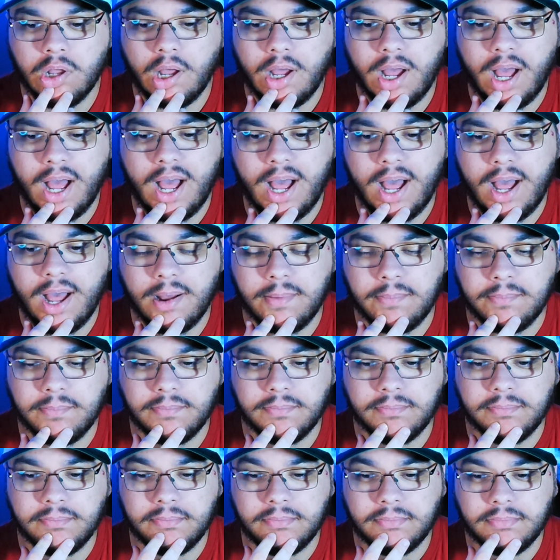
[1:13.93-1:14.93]

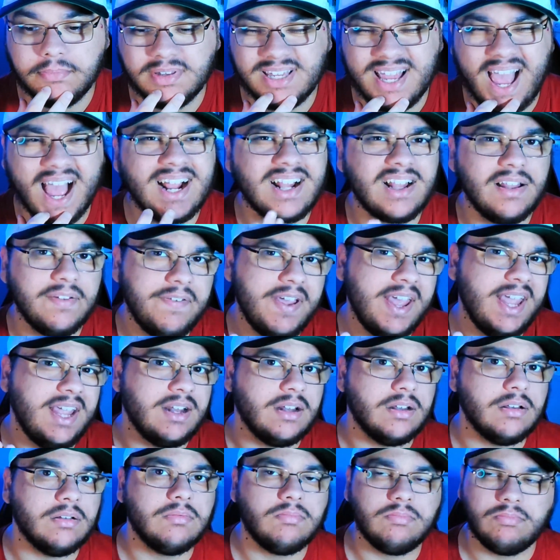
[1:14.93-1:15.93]
Um, Zach
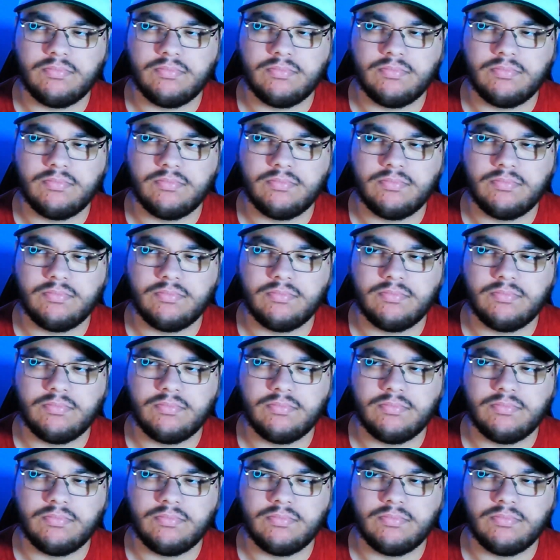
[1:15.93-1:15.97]
LaVine